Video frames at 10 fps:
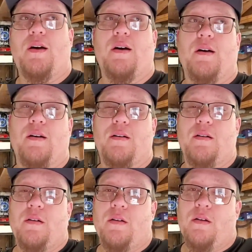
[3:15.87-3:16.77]
But
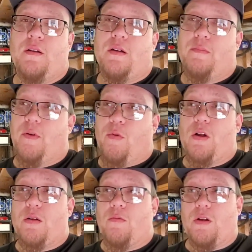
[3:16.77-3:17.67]

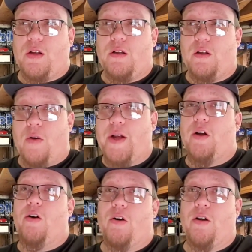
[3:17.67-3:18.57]
we're
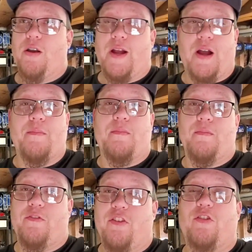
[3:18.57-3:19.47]
going hard. Like I'm
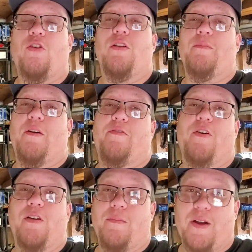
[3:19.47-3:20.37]
just holding my
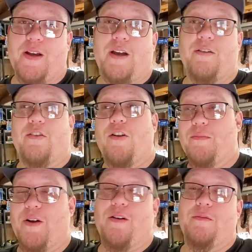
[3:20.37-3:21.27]
phone up right now is
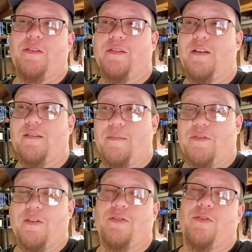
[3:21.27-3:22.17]
hurting my arm just because I'm
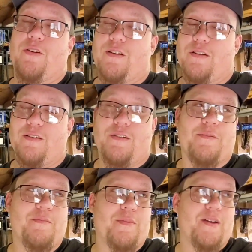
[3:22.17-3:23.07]
so sore.
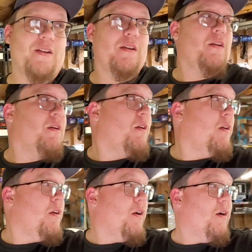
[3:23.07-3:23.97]
But
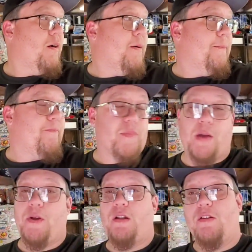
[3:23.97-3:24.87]
I'm
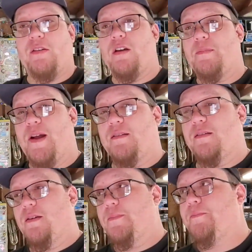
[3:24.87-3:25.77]
going to lose 100 pounds
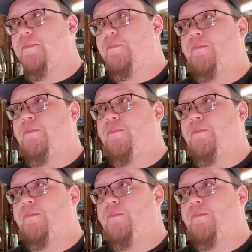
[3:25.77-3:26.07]
this year.